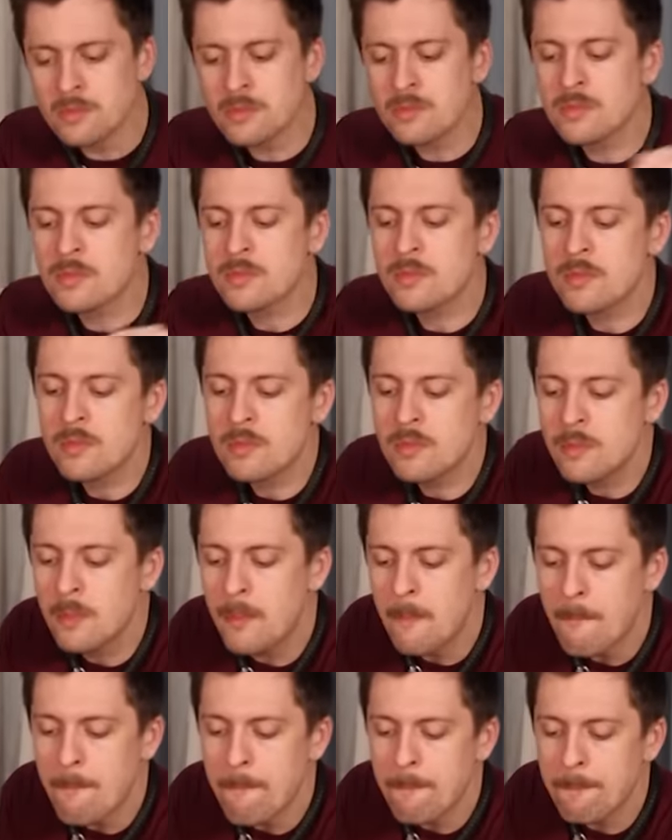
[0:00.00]

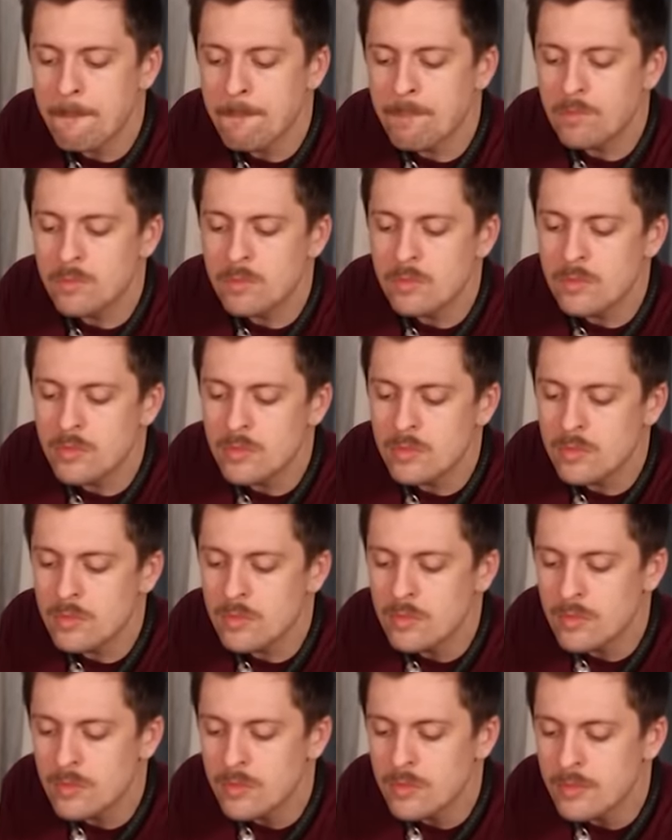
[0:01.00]

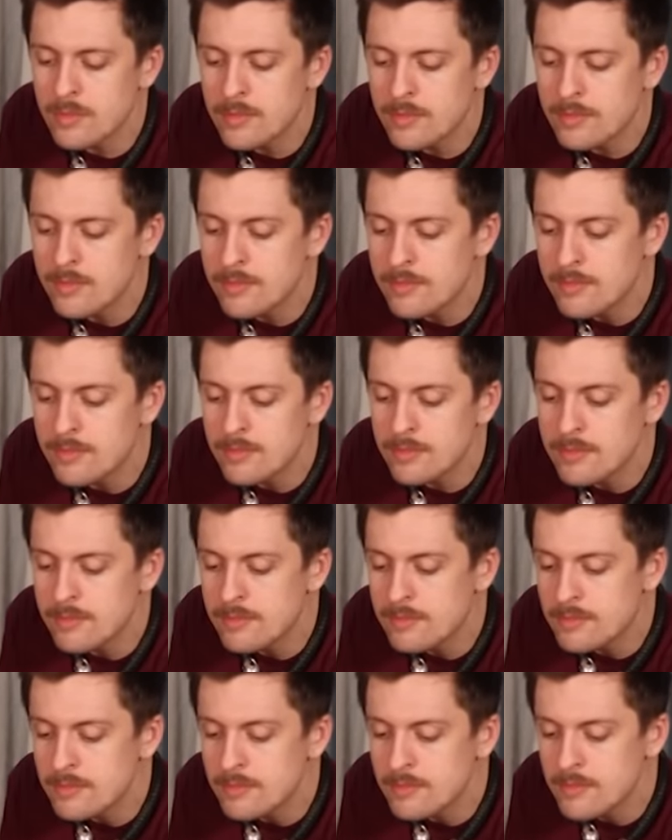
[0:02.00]

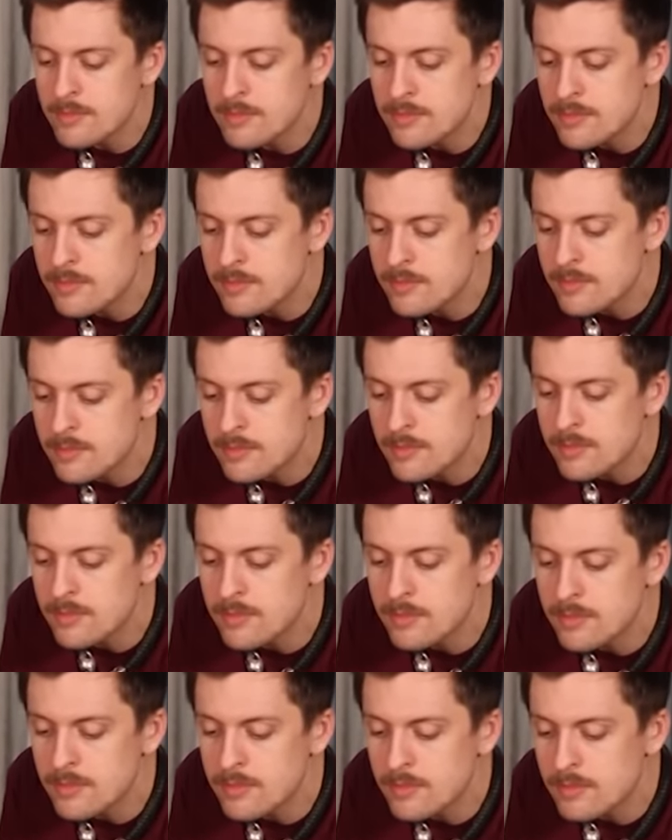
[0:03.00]

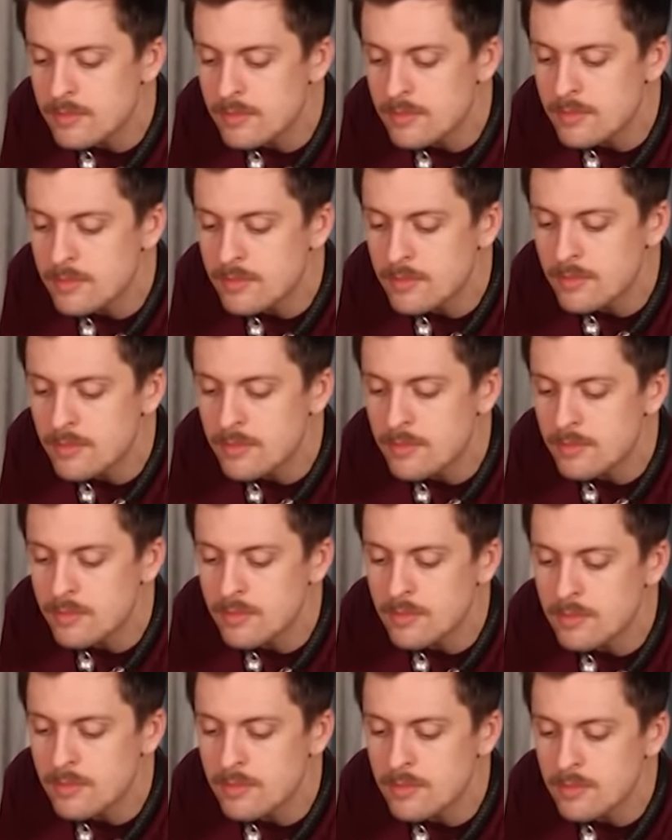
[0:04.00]

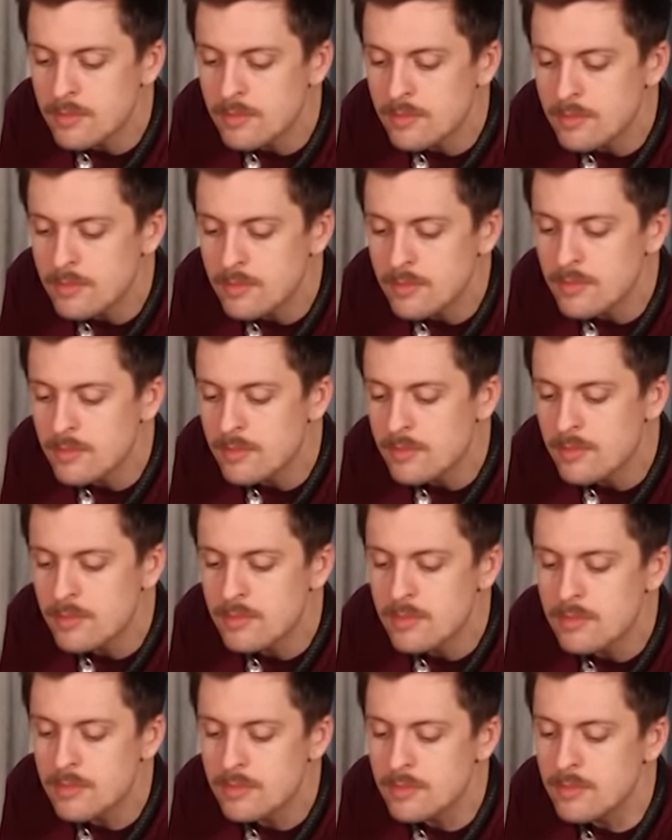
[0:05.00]

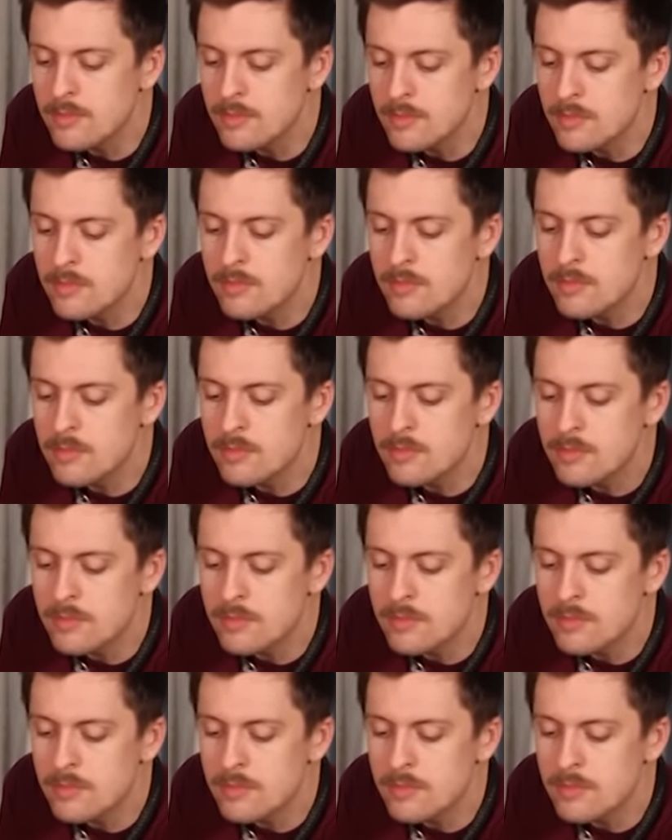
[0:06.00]
(silent)